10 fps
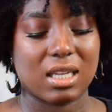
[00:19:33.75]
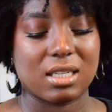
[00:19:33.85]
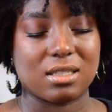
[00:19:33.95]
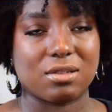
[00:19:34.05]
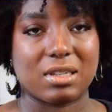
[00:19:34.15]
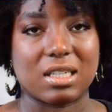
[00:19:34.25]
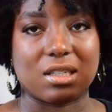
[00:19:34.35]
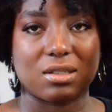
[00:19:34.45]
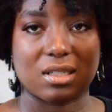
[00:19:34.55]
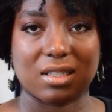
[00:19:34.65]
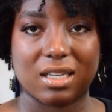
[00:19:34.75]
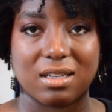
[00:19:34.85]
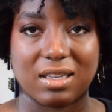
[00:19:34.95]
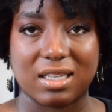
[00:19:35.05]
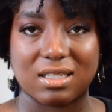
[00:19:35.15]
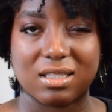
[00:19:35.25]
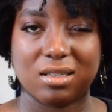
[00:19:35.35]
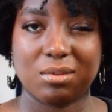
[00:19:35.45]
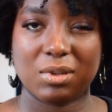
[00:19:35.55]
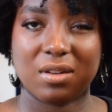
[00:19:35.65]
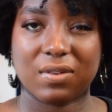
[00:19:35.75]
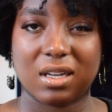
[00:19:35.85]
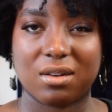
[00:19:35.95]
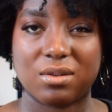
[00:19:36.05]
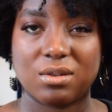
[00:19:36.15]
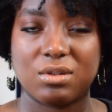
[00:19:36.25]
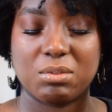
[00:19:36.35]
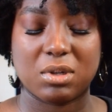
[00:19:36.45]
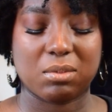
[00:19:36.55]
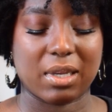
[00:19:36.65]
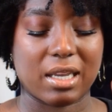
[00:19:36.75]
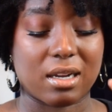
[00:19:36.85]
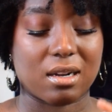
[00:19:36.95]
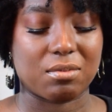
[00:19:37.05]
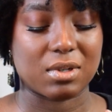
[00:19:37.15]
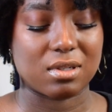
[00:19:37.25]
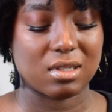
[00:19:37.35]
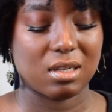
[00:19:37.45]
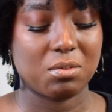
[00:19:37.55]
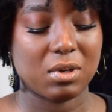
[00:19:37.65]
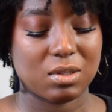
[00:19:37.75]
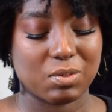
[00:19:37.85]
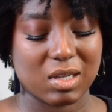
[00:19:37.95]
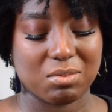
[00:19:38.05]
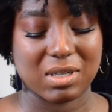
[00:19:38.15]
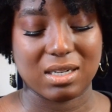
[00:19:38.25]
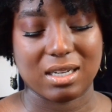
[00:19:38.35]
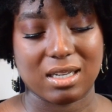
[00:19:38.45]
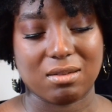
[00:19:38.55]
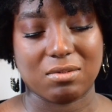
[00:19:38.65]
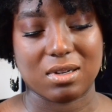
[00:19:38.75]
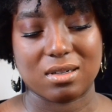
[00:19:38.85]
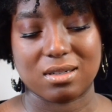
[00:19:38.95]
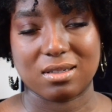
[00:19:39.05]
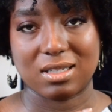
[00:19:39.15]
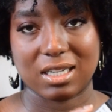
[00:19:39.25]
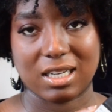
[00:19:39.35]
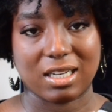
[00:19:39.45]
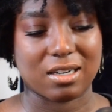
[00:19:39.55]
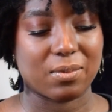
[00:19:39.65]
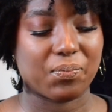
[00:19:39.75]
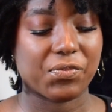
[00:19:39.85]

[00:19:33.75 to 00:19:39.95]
and so I could use it kind of like as a little bit of a hot oil treatment on my hair, which it worked well, but I got water stuck in here.